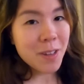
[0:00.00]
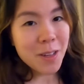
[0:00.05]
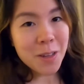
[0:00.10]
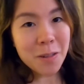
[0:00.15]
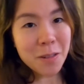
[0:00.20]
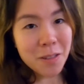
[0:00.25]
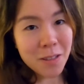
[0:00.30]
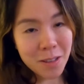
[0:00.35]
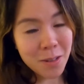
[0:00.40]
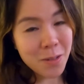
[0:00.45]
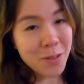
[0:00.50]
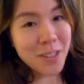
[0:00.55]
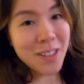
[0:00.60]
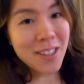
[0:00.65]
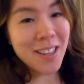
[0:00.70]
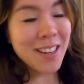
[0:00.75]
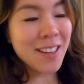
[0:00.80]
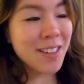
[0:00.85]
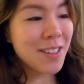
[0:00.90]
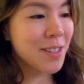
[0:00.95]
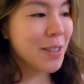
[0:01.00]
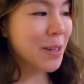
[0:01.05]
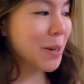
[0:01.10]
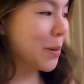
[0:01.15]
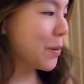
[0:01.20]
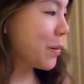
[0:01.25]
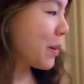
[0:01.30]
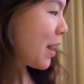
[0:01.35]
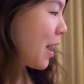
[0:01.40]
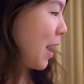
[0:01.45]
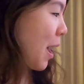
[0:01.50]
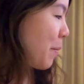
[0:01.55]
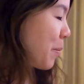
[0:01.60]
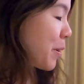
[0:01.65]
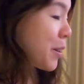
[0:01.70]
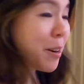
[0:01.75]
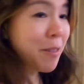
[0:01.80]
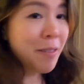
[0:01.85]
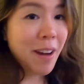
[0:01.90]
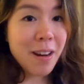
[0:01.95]
you know, those things. So I'm
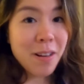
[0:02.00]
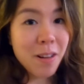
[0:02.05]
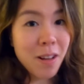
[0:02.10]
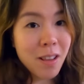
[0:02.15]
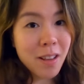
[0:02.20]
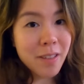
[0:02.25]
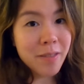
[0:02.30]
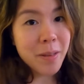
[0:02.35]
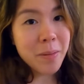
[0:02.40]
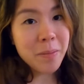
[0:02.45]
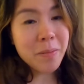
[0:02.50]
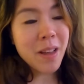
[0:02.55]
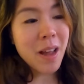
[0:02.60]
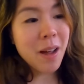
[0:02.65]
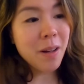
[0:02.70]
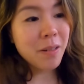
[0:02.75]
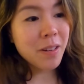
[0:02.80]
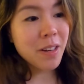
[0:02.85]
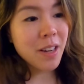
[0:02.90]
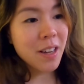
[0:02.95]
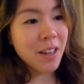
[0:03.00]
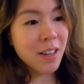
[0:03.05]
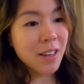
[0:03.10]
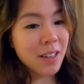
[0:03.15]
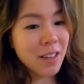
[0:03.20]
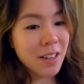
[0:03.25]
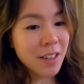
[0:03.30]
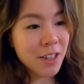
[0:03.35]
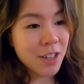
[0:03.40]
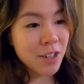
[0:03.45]
gonna write all of them down and uh,